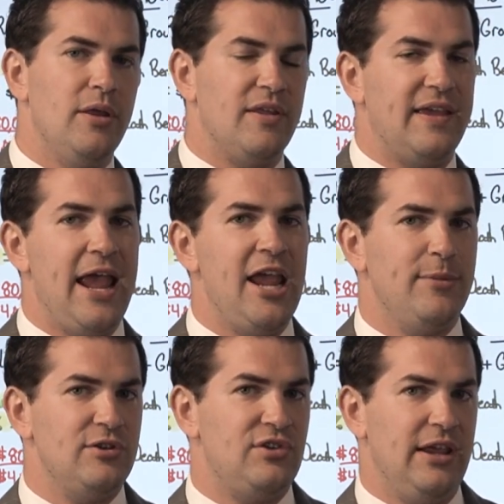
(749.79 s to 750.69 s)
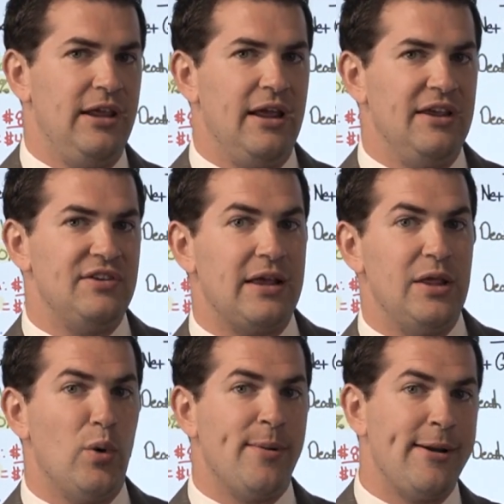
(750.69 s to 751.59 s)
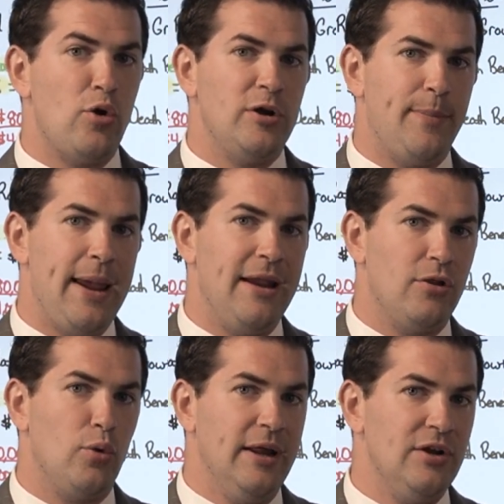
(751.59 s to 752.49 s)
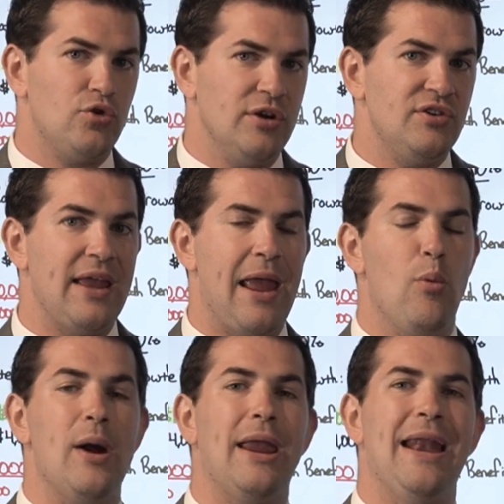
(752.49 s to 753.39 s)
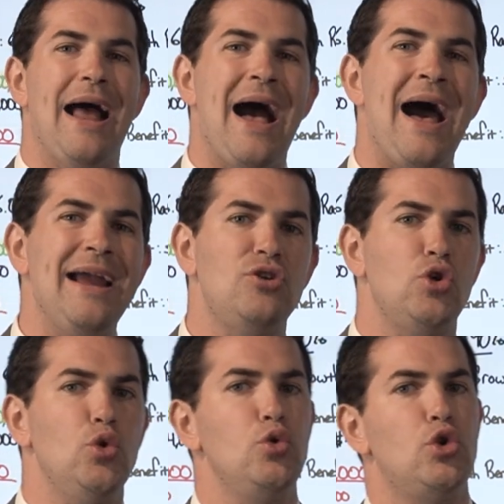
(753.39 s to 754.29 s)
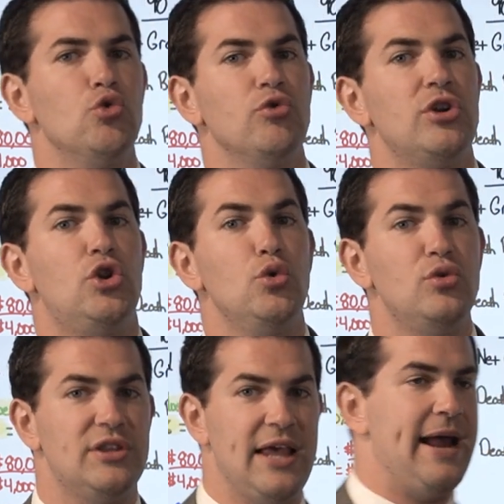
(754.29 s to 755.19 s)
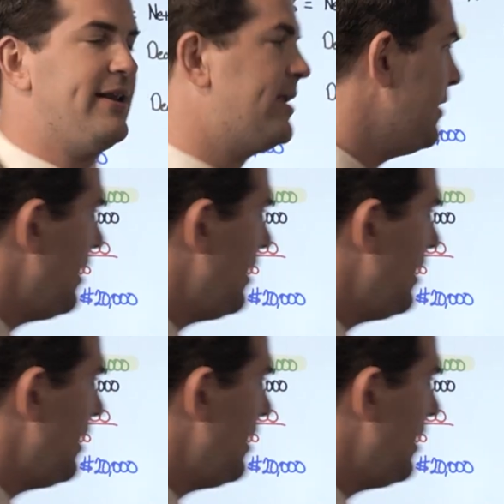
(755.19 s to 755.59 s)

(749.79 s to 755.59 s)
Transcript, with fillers: The game is seeing exactly what am I going to pay in loan interest, and what can I do to reduce that